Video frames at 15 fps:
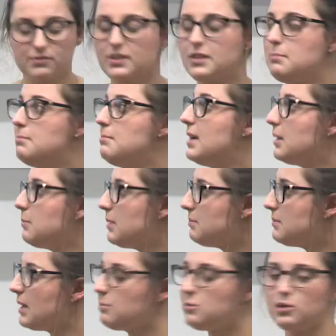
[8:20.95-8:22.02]
for the minimum
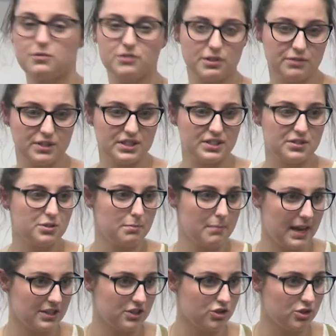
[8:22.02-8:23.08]
number of differences or
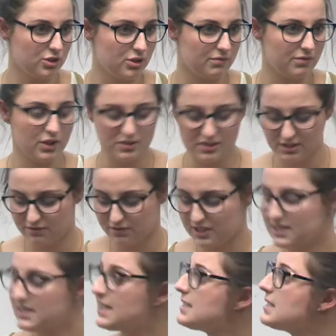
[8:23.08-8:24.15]
magnitude of those
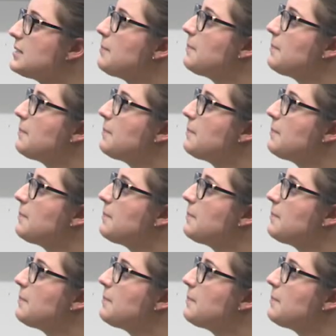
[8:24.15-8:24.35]
differences?